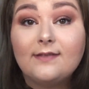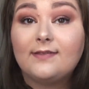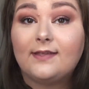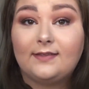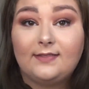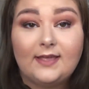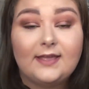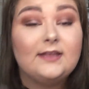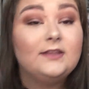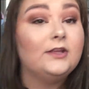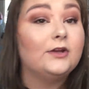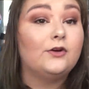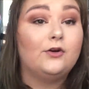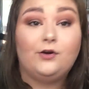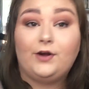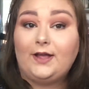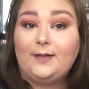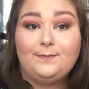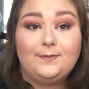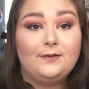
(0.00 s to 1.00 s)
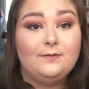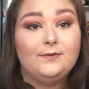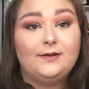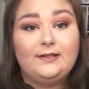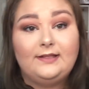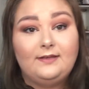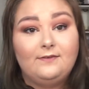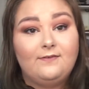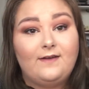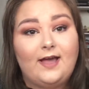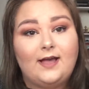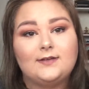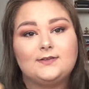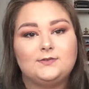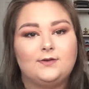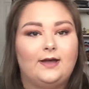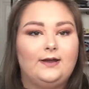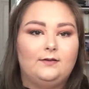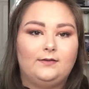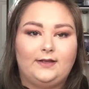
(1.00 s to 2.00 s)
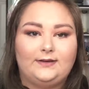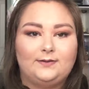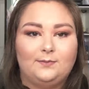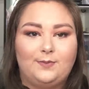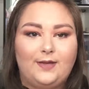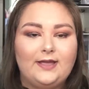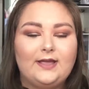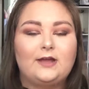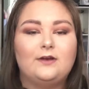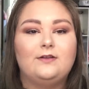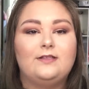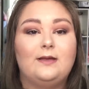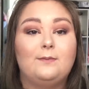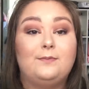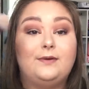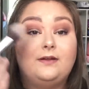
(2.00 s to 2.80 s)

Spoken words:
Like they can look crepey really fast, so I don't like to bake under them.